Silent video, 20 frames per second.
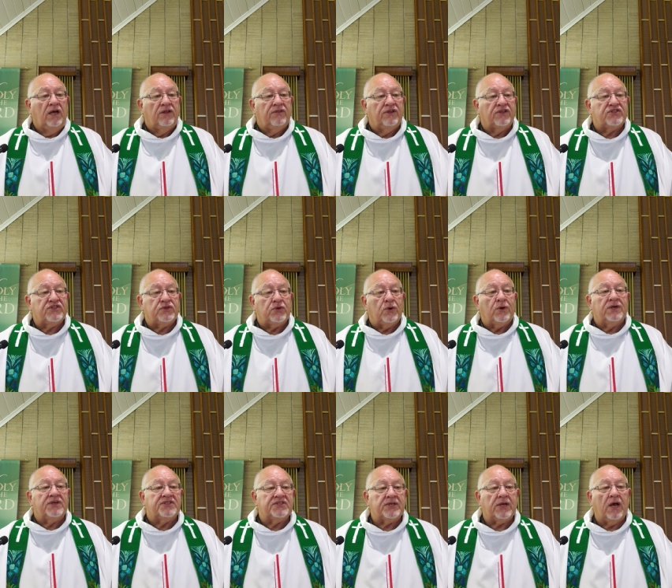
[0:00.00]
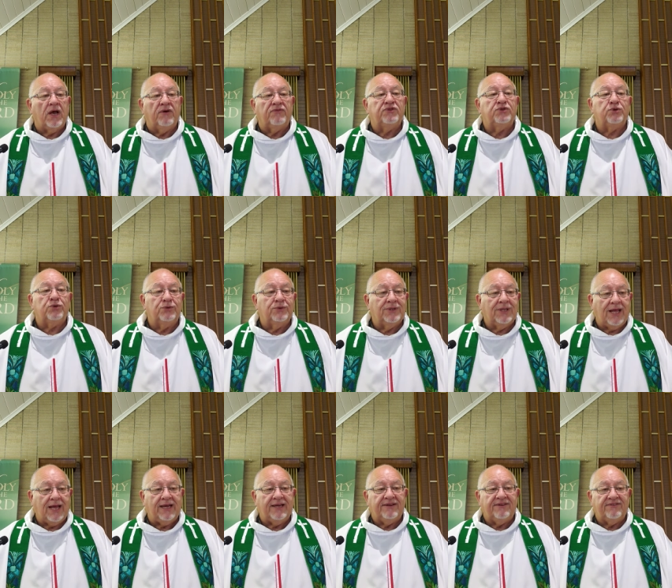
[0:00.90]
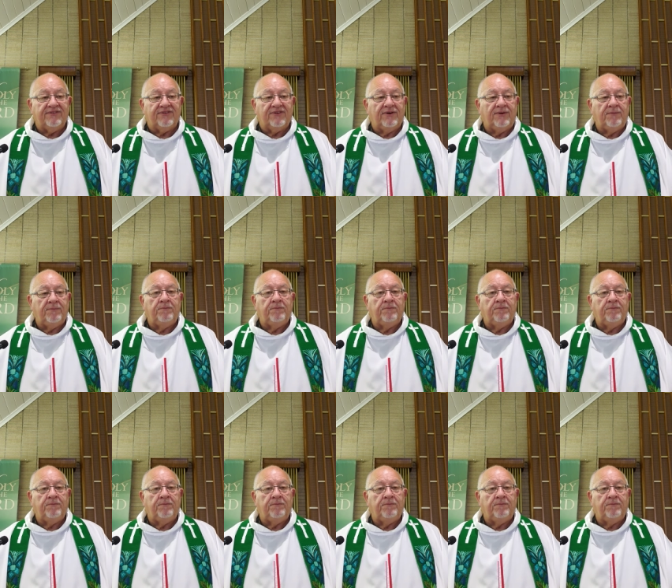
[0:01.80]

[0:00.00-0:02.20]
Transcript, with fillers: the source of true life.